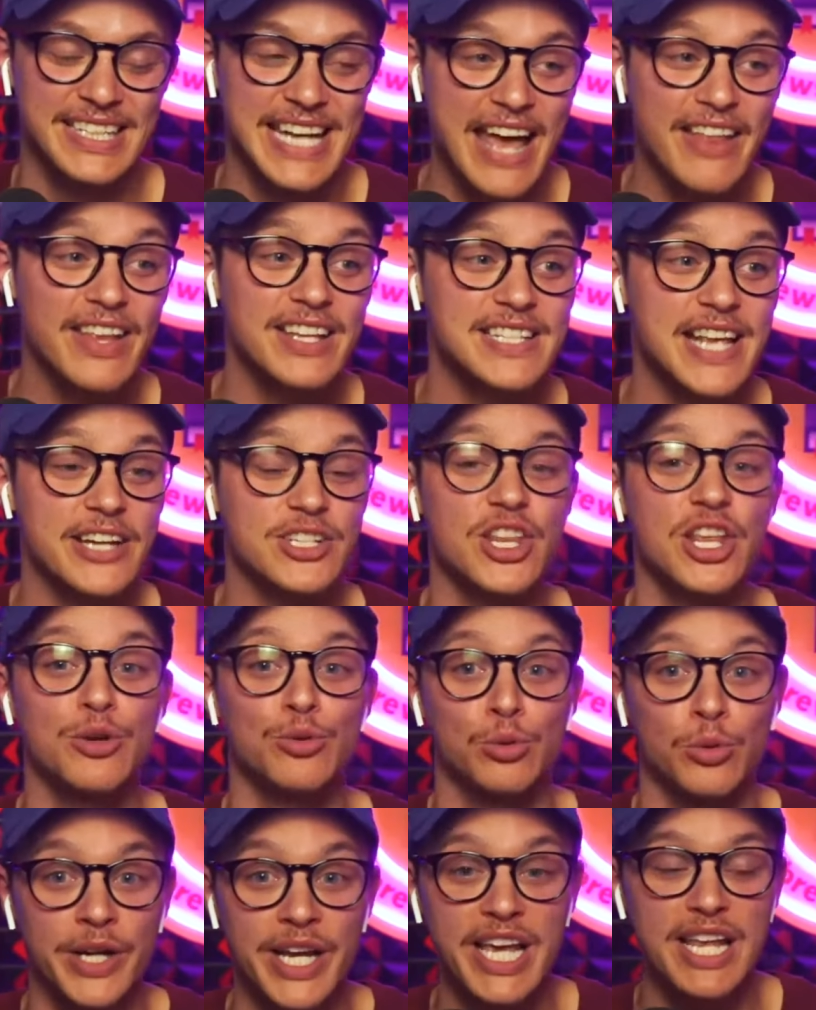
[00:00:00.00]
Now let's
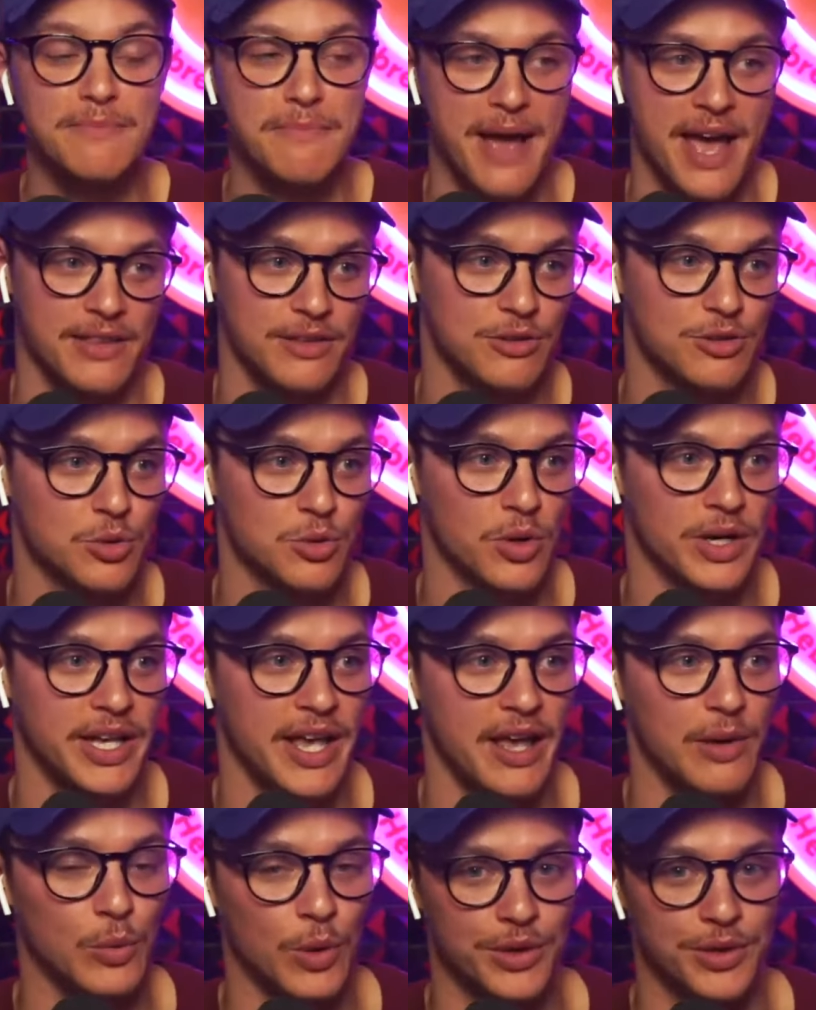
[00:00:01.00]
actually read Matthew
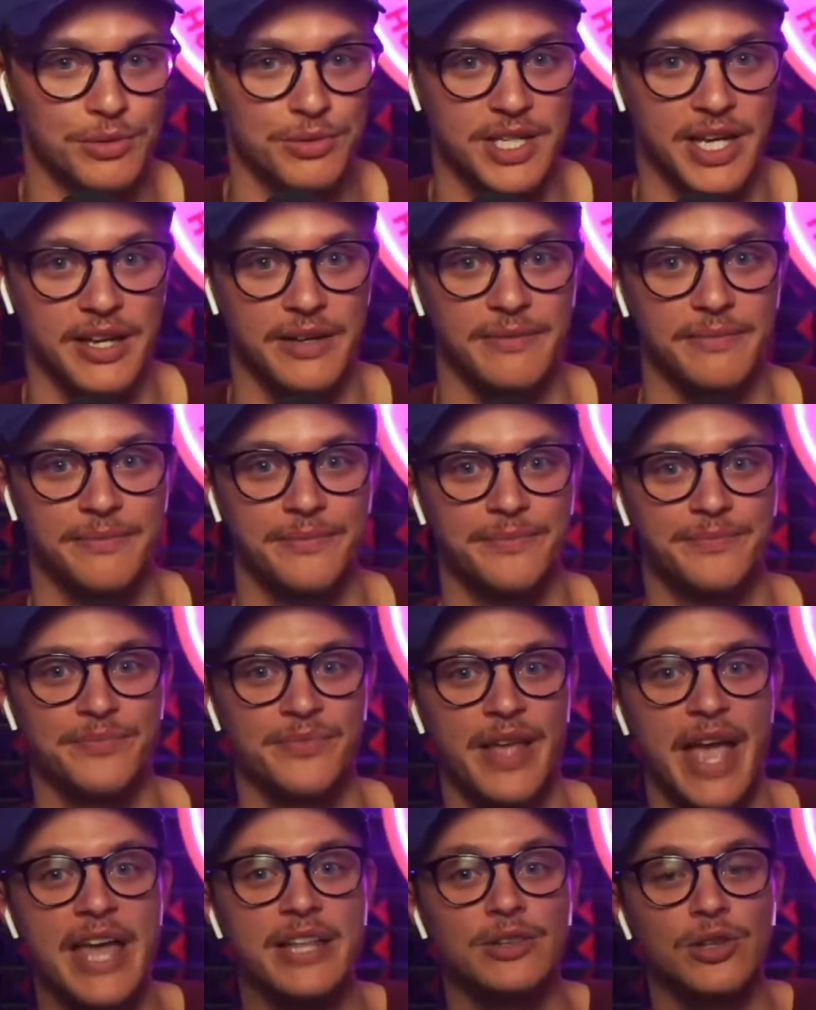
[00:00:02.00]
28, 1 through 10,
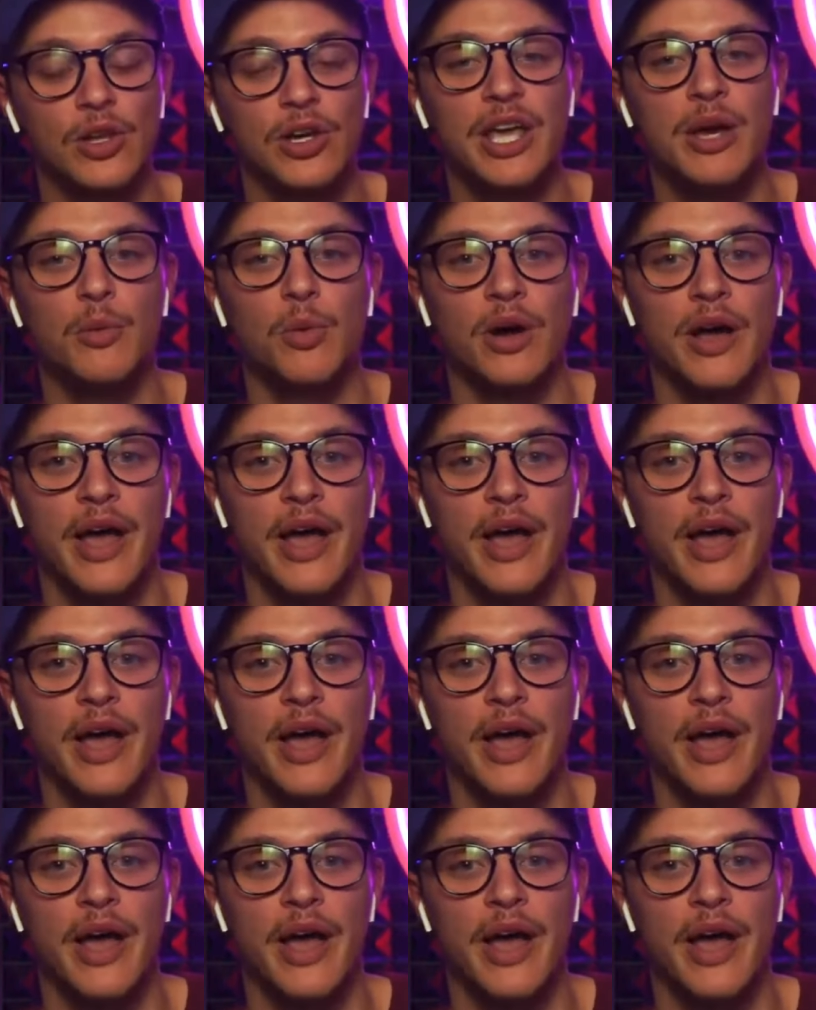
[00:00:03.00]
and look at